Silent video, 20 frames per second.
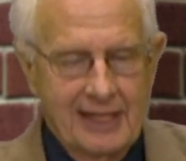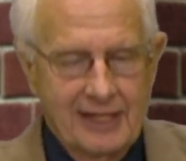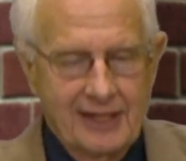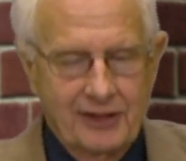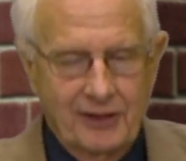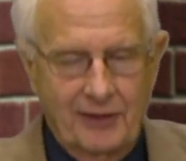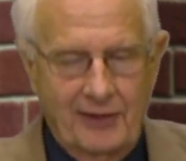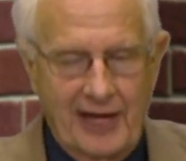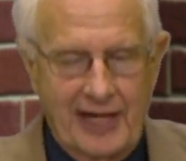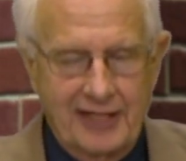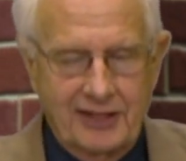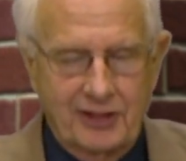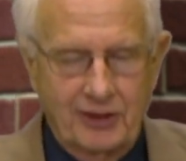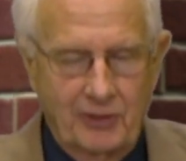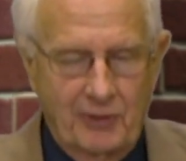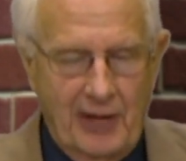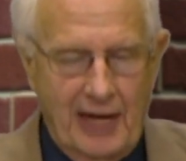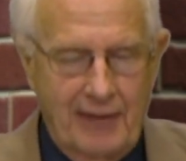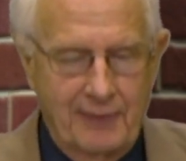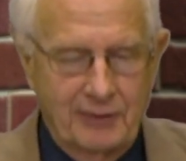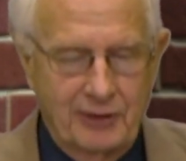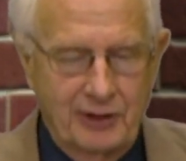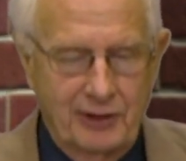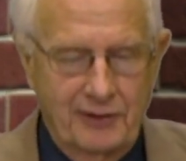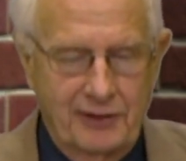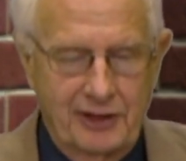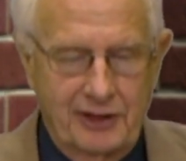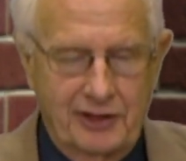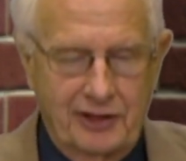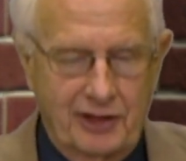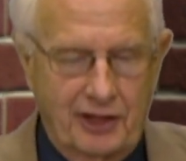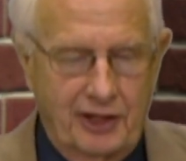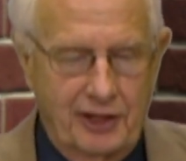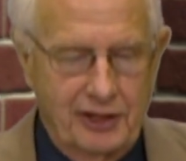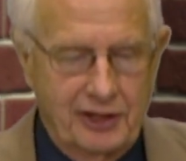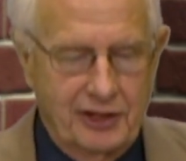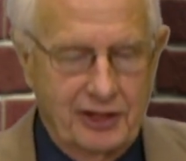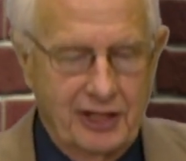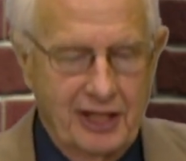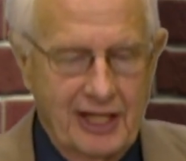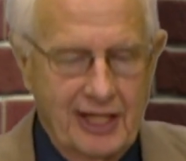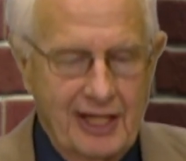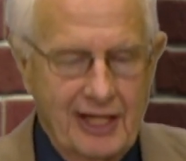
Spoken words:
So that's the rapture of the church.